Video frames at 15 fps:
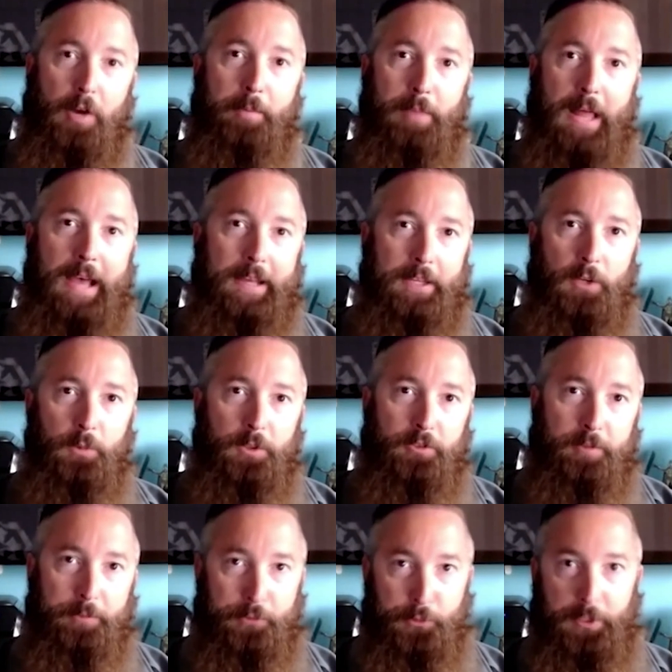blocking it with
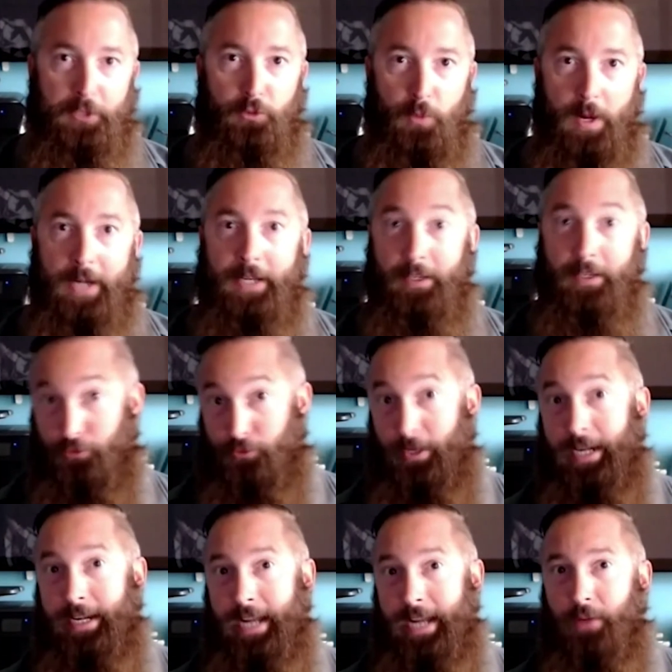some 320 to
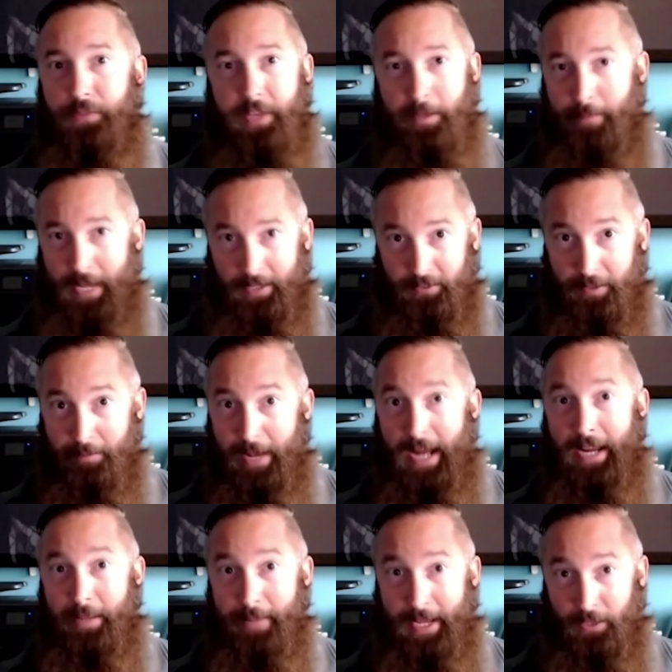straighten out the amazing
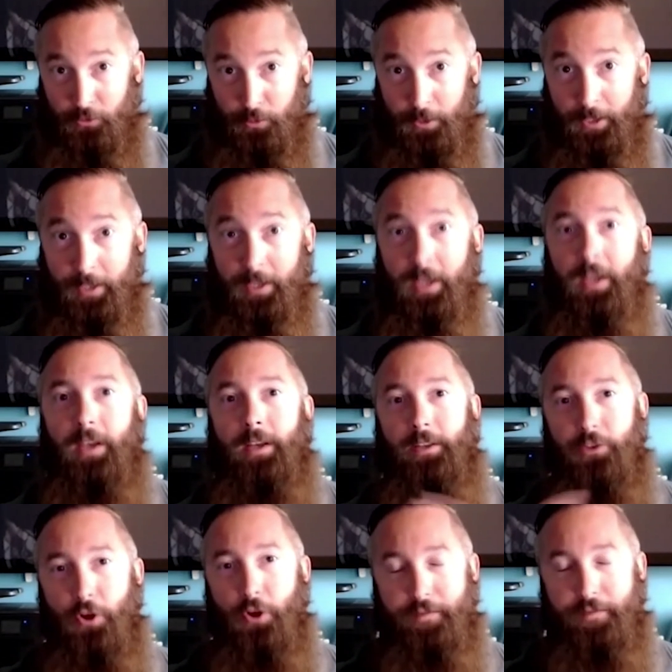body man's work.
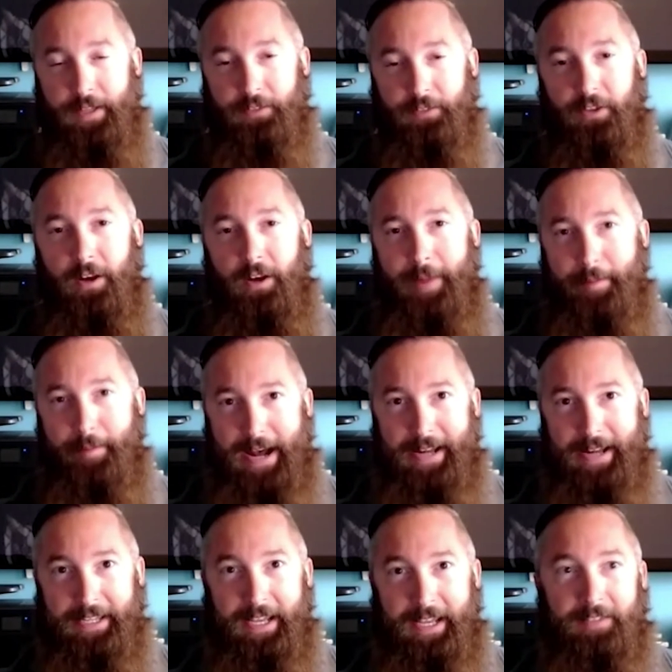No offense to all my
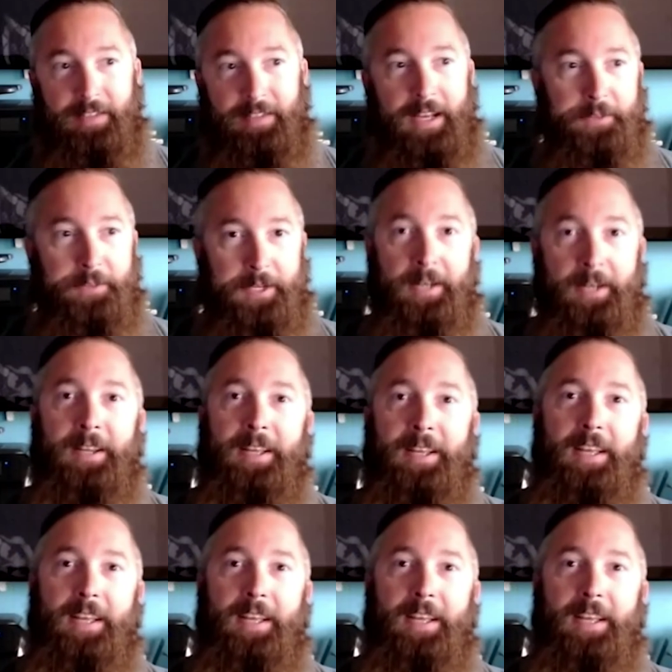body guys out there.